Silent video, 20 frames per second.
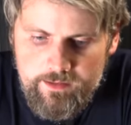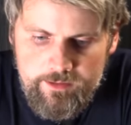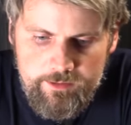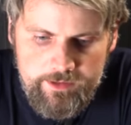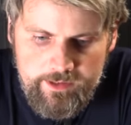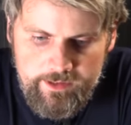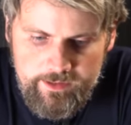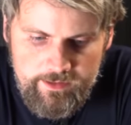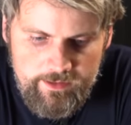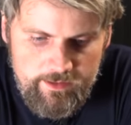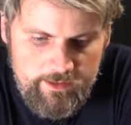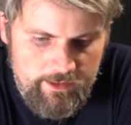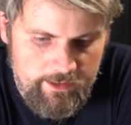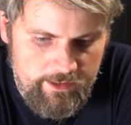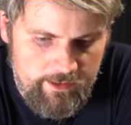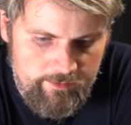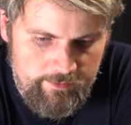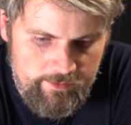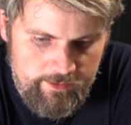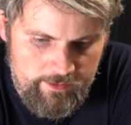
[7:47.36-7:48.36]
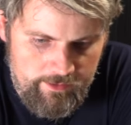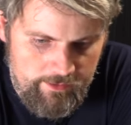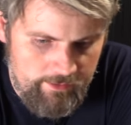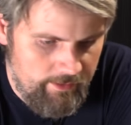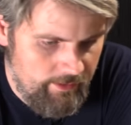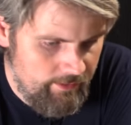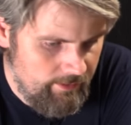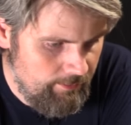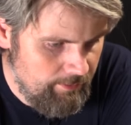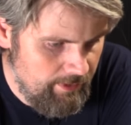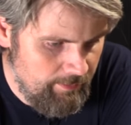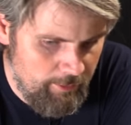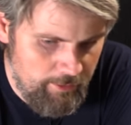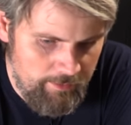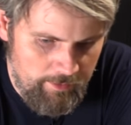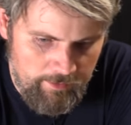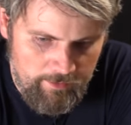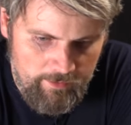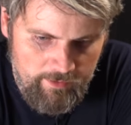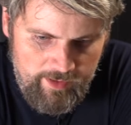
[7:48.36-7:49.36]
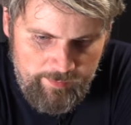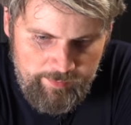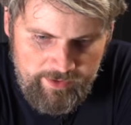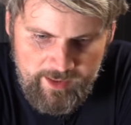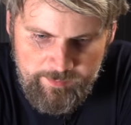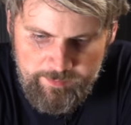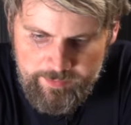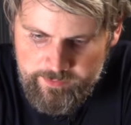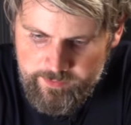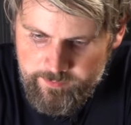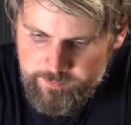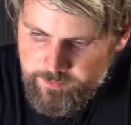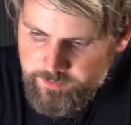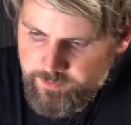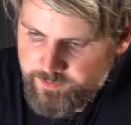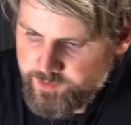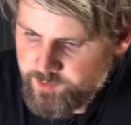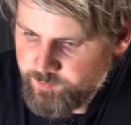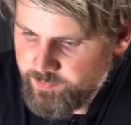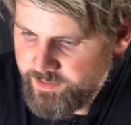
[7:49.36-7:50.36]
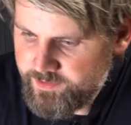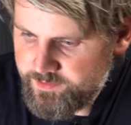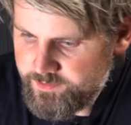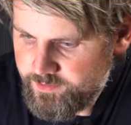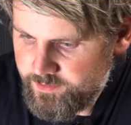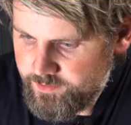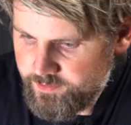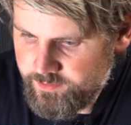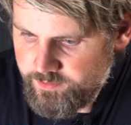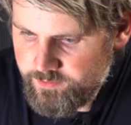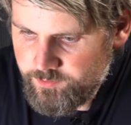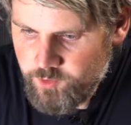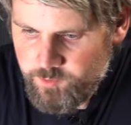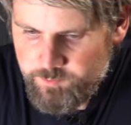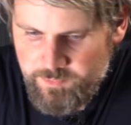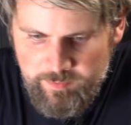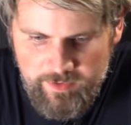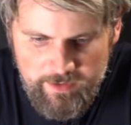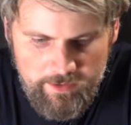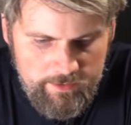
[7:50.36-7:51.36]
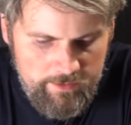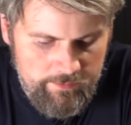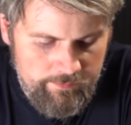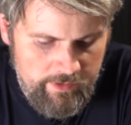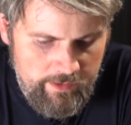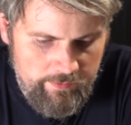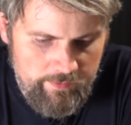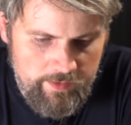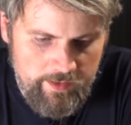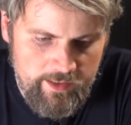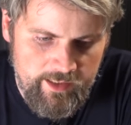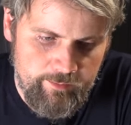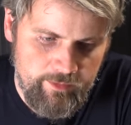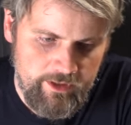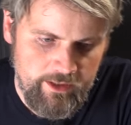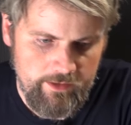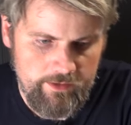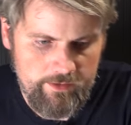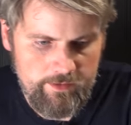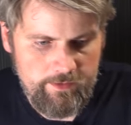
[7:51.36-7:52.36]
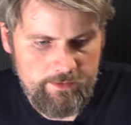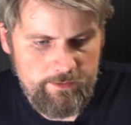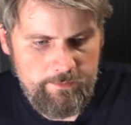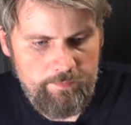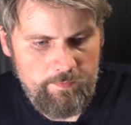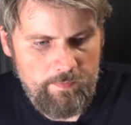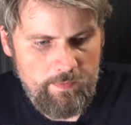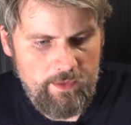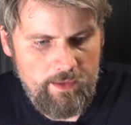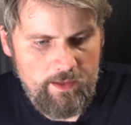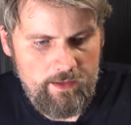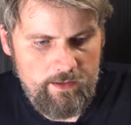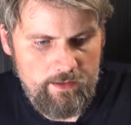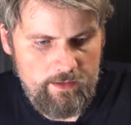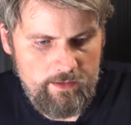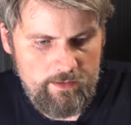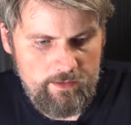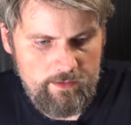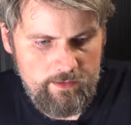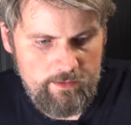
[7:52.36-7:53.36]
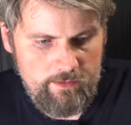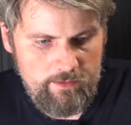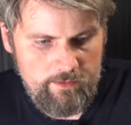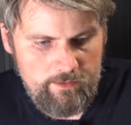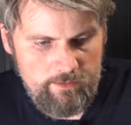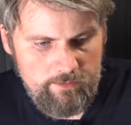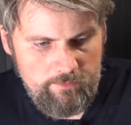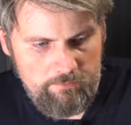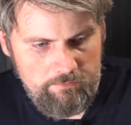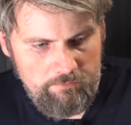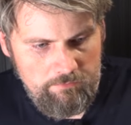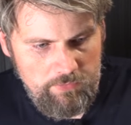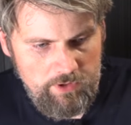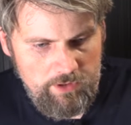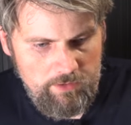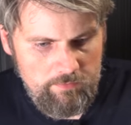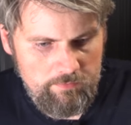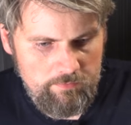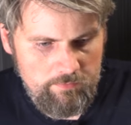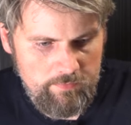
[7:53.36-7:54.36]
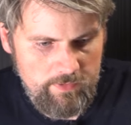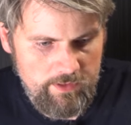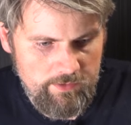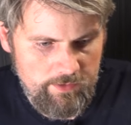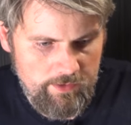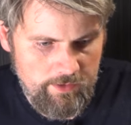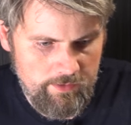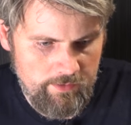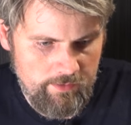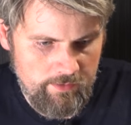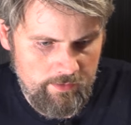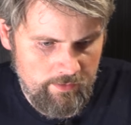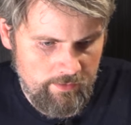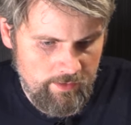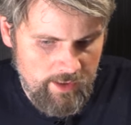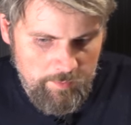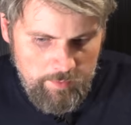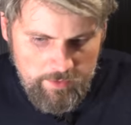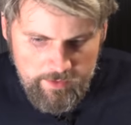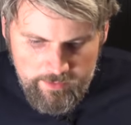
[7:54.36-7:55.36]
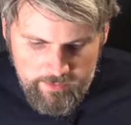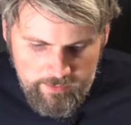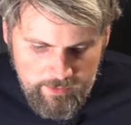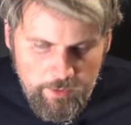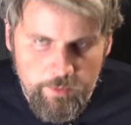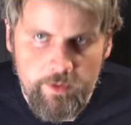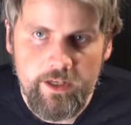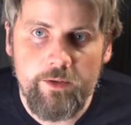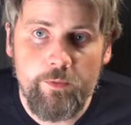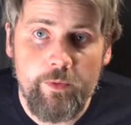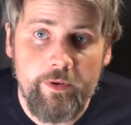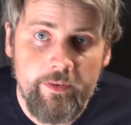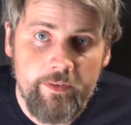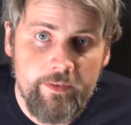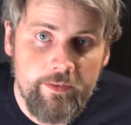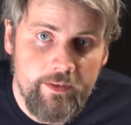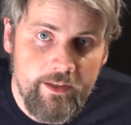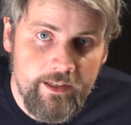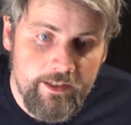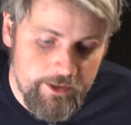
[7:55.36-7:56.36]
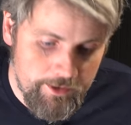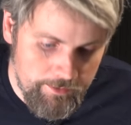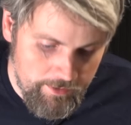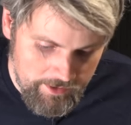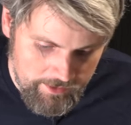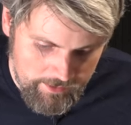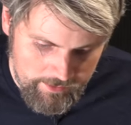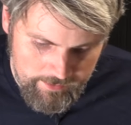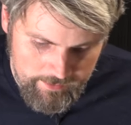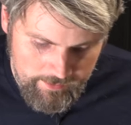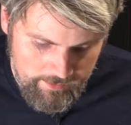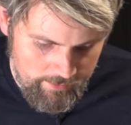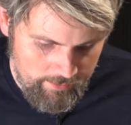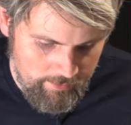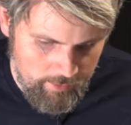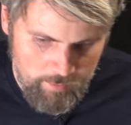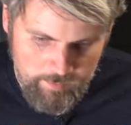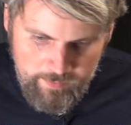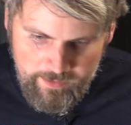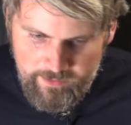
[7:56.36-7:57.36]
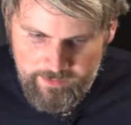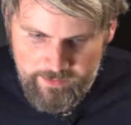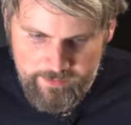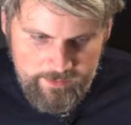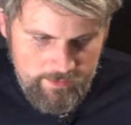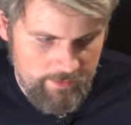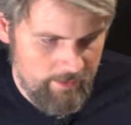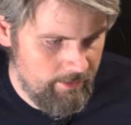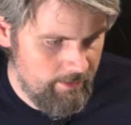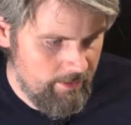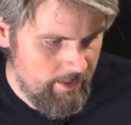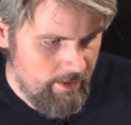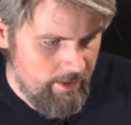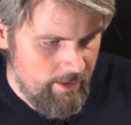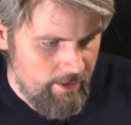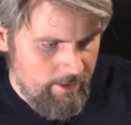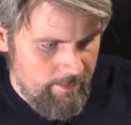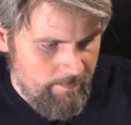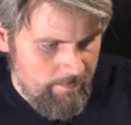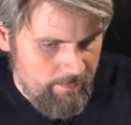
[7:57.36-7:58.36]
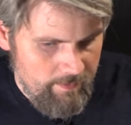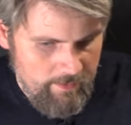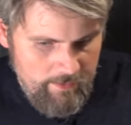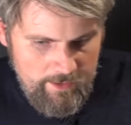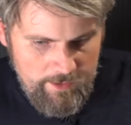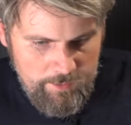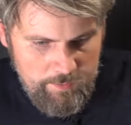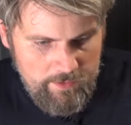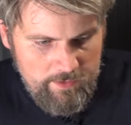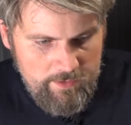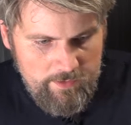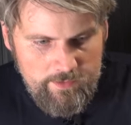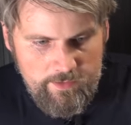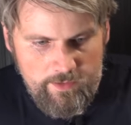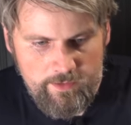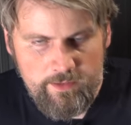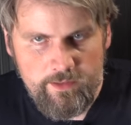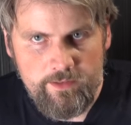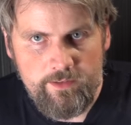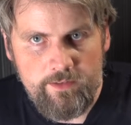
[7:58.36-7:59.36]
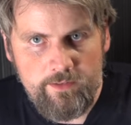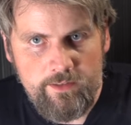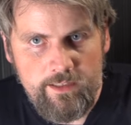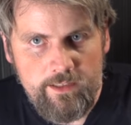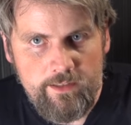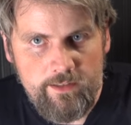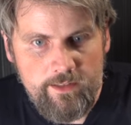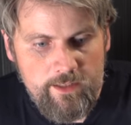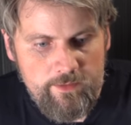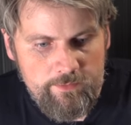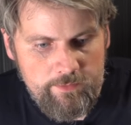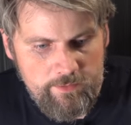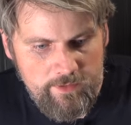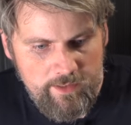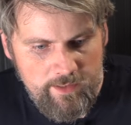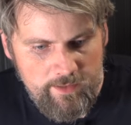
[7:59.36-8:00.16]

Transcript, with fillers: Okay, I have uh, removed all the paper from all this plastic. It took me about 15 minutes and uh, yeah, let's just keep on going with the instructions to build it. So these ones are not needed now for